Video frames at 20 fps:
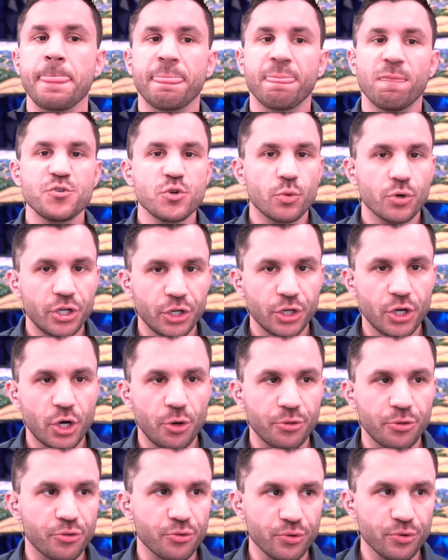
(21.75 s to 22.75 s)
So we're going to go
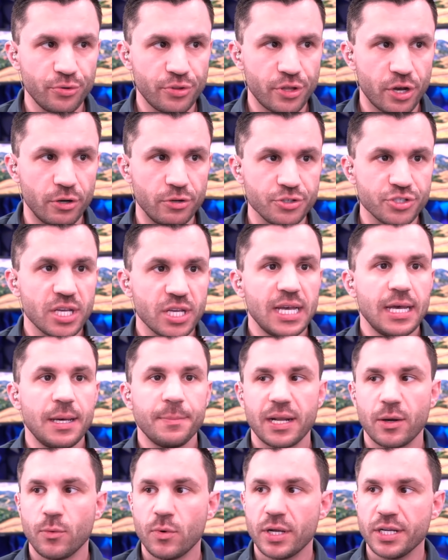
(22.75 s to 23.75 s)
through those, but
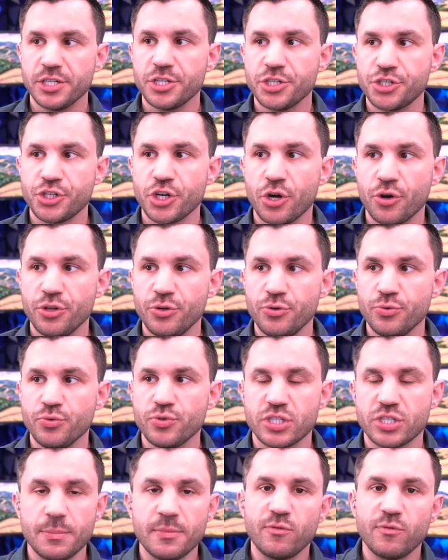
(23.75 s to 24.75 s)
I wanted to show you
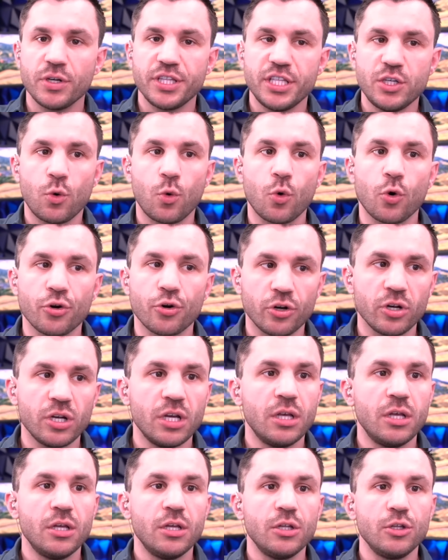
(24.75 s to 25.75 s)
some of what the order
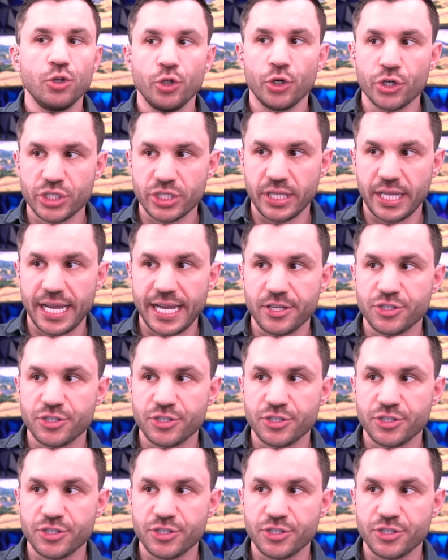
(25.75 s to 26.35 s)
looks like.